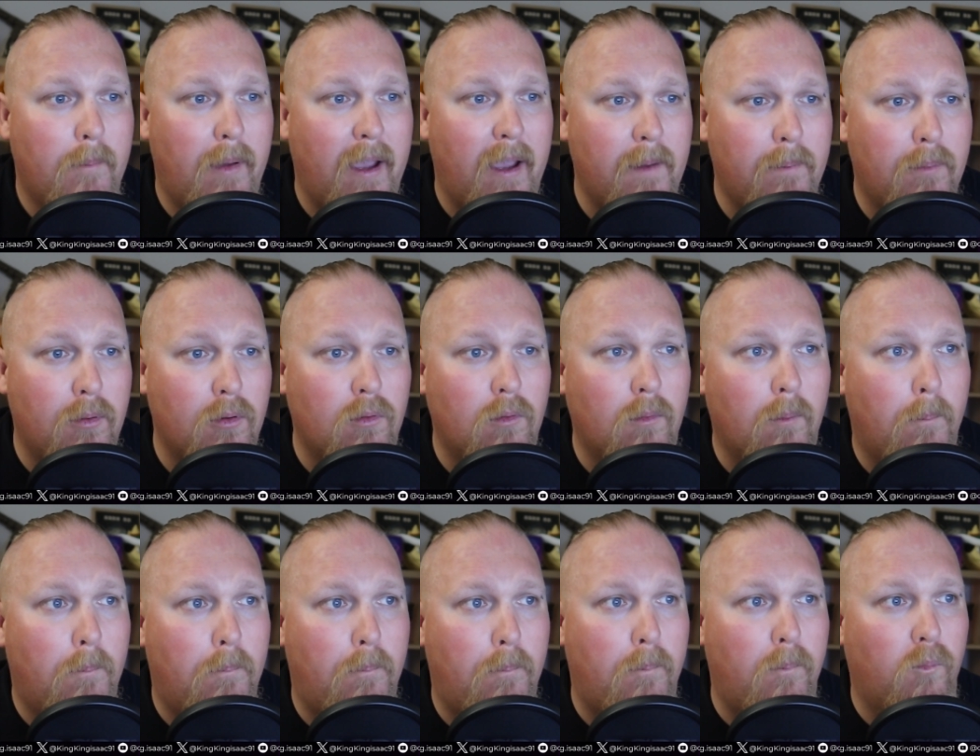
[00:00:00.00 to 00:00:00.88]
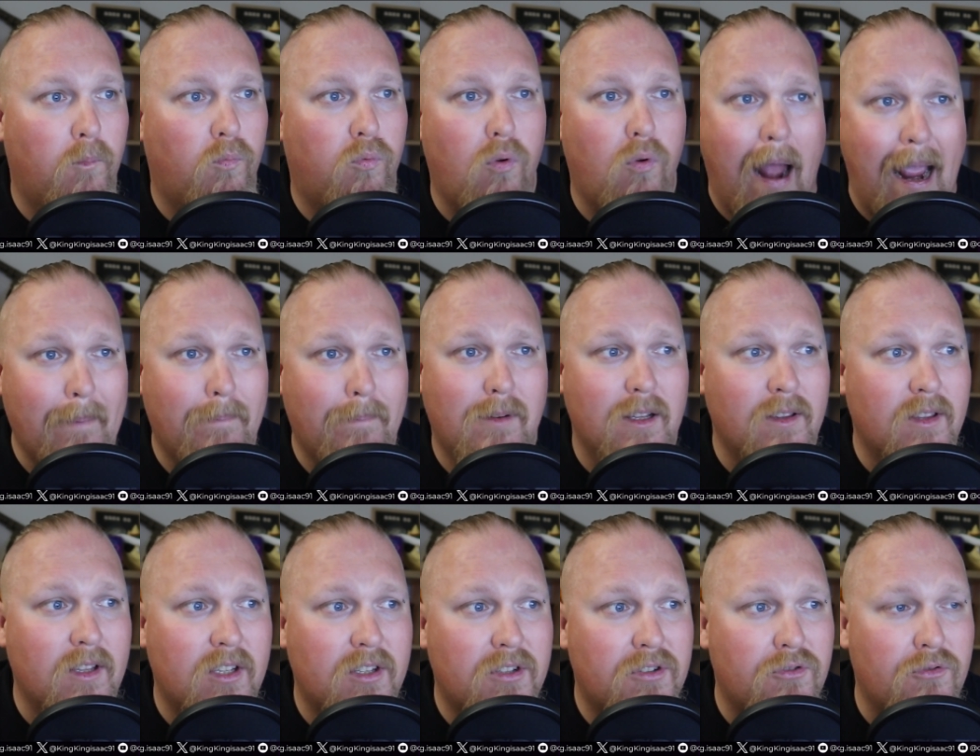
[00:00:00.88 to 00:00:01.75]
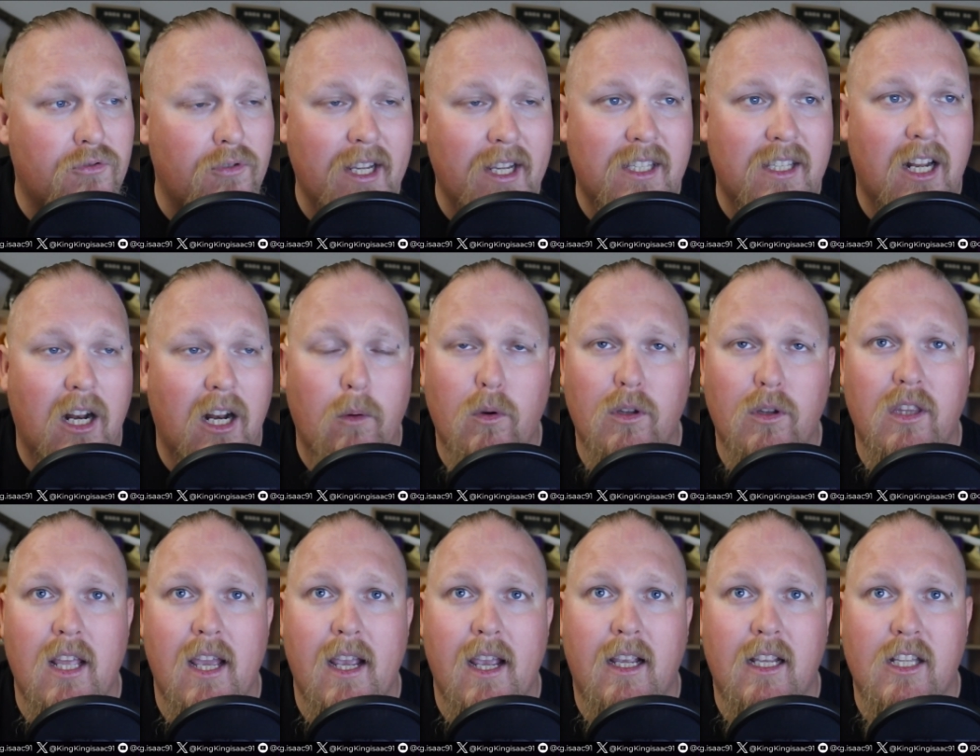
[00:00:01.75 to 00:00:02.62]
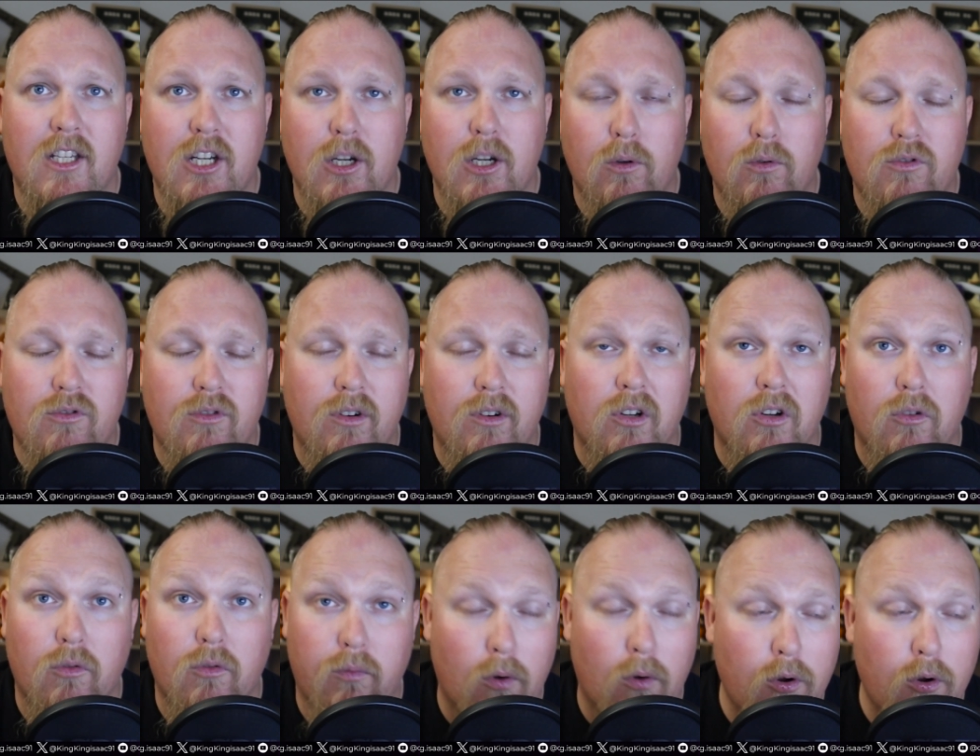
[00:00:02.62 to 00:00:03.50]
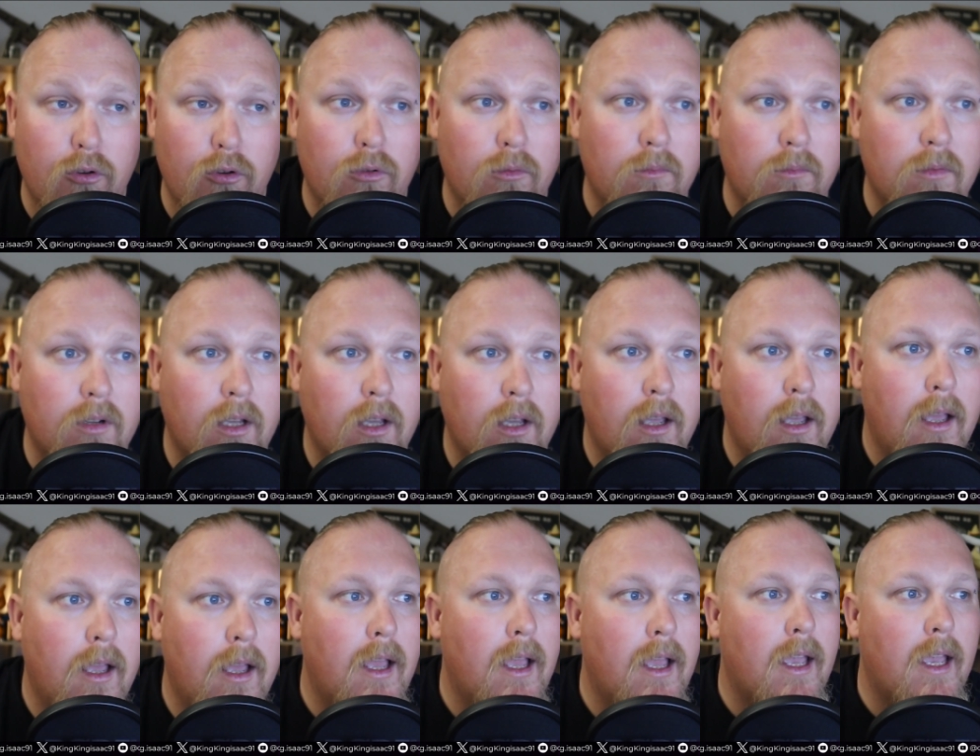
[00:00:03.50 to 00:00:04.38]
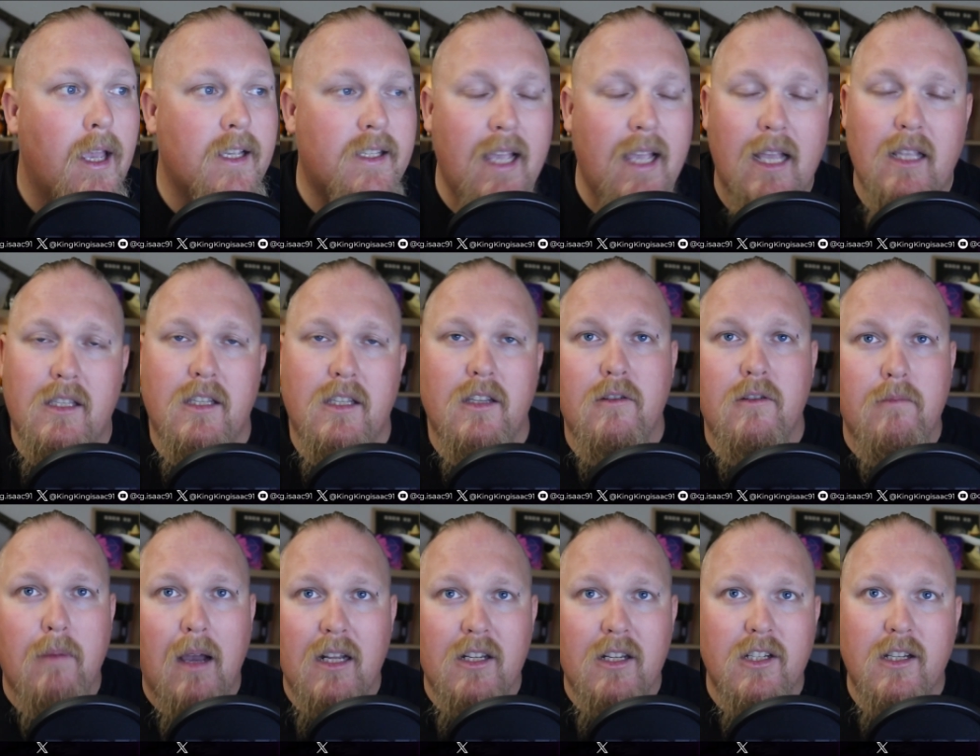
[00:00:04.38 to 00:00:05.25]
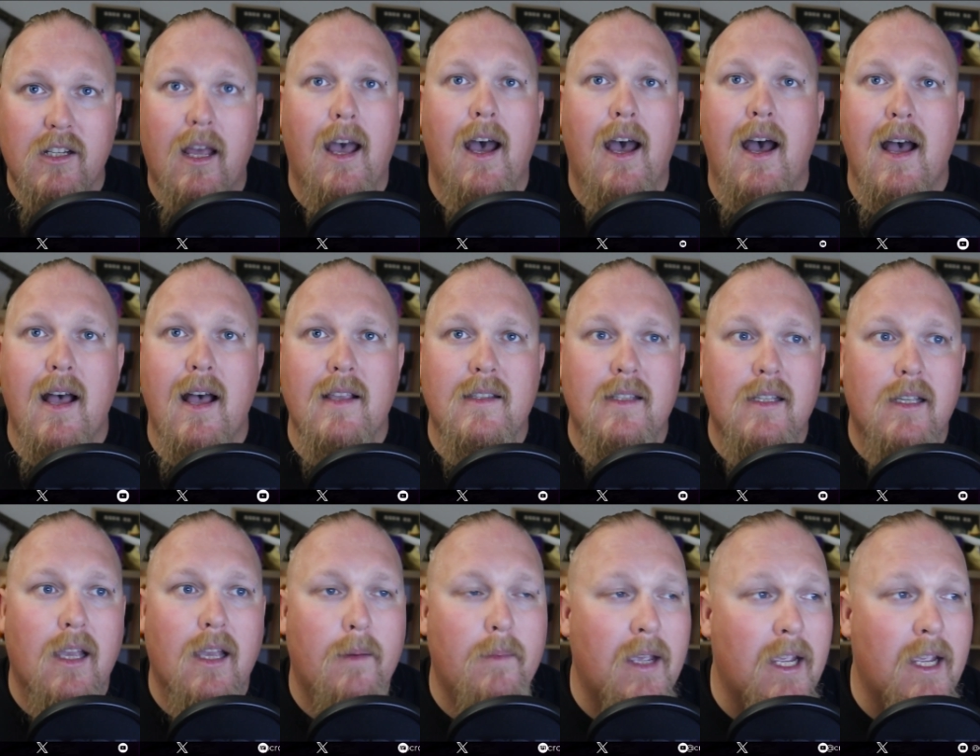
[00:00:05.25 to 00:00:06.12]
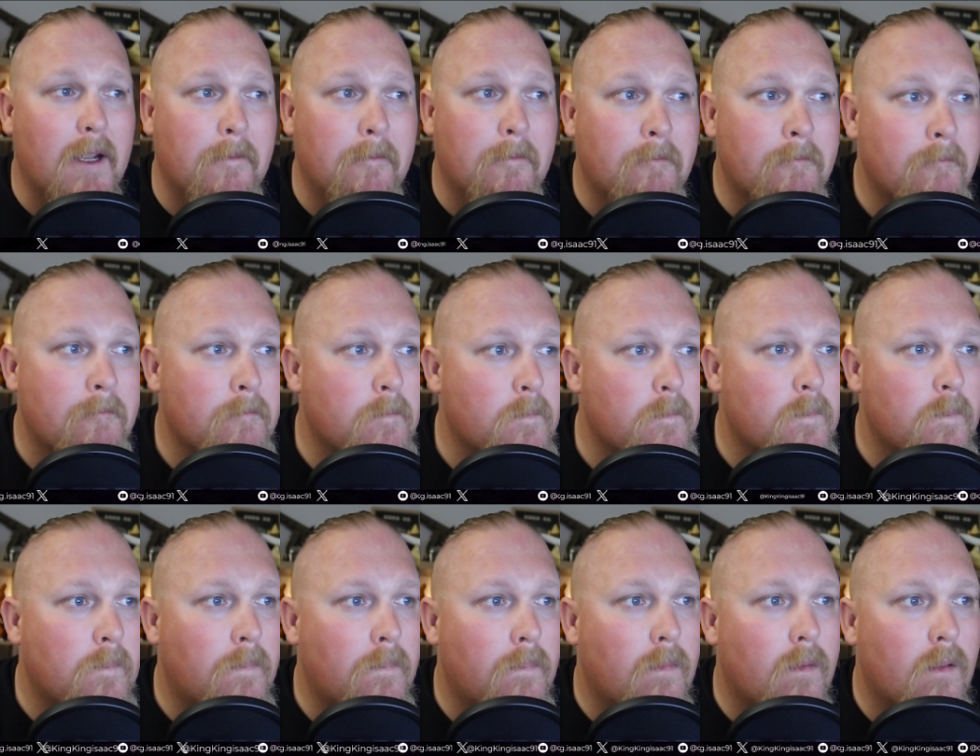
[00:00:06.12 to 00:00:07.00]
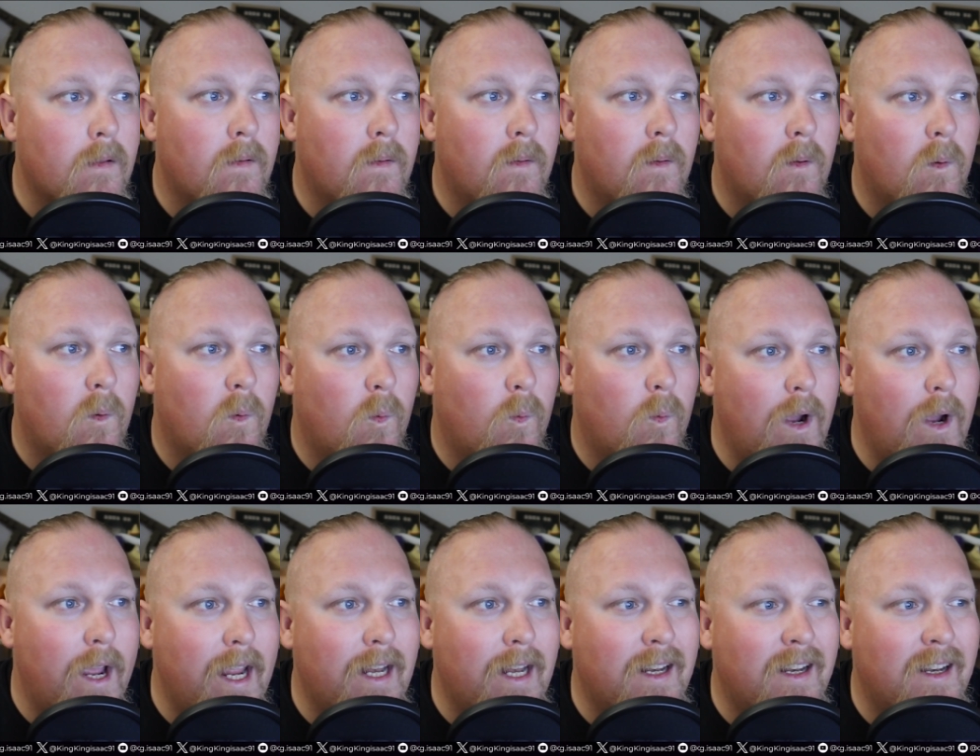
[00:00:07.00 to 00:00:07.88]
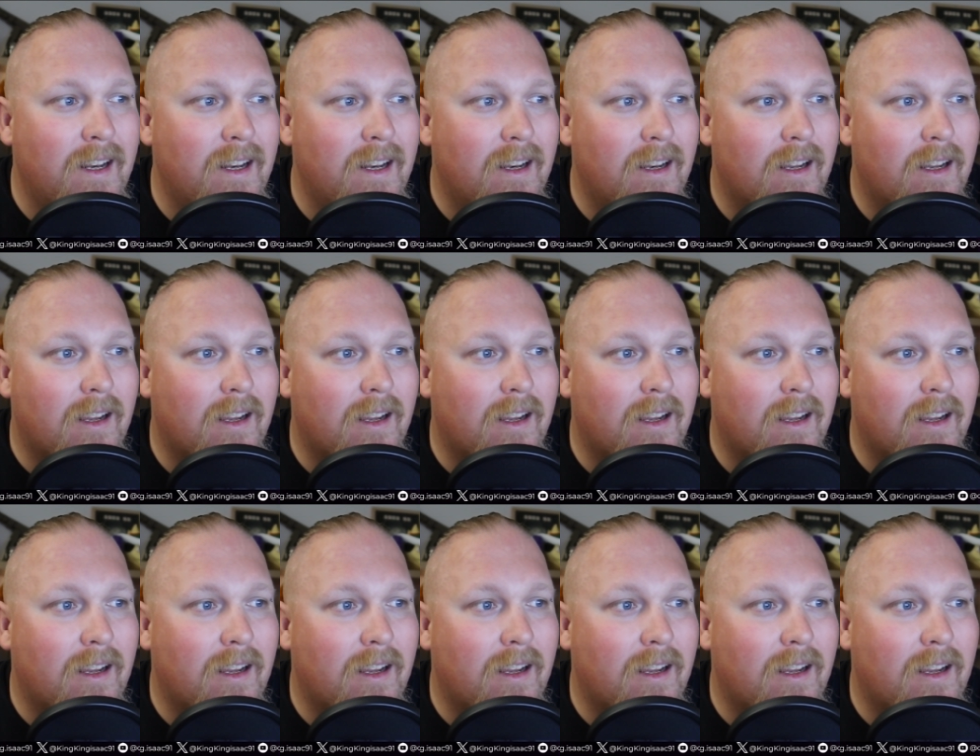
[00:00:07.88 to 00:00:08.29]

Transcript: people raped in the streets. They don't want their children groomed. Is that too much to ask? I mean, when